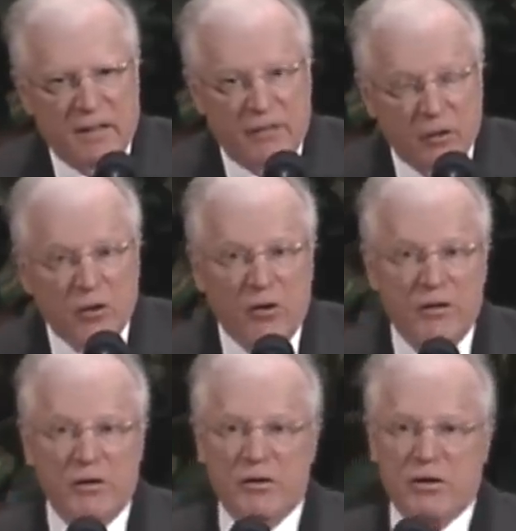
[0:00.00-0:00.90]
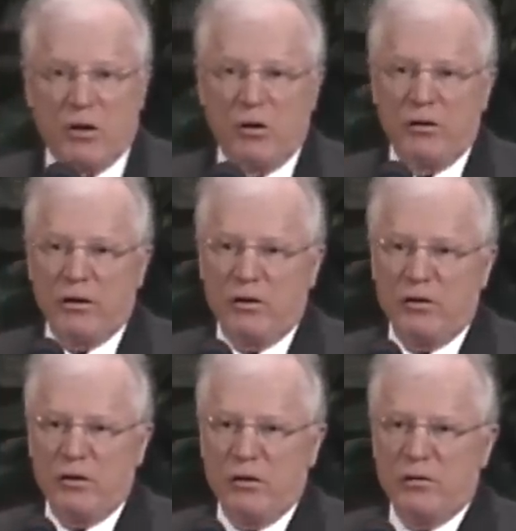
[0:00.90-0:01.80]
If you're going to sow the
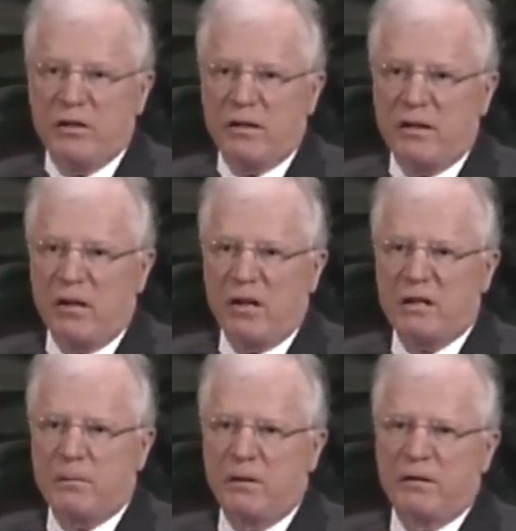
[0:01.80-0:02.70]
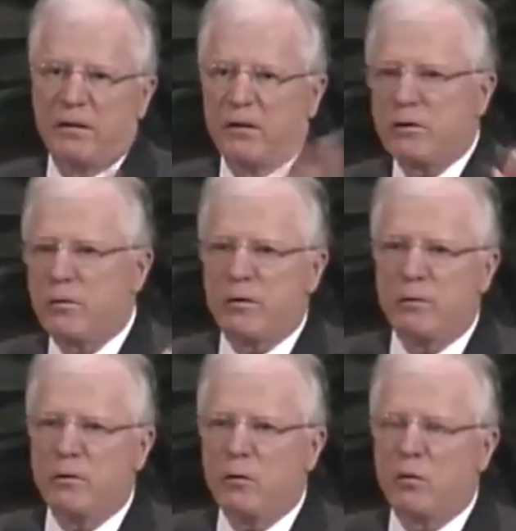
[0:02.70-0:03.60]
good news of the gospel to those with
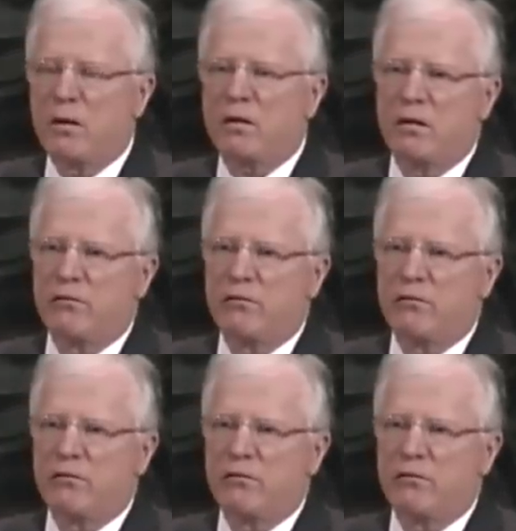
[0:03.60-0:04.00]
whom you work,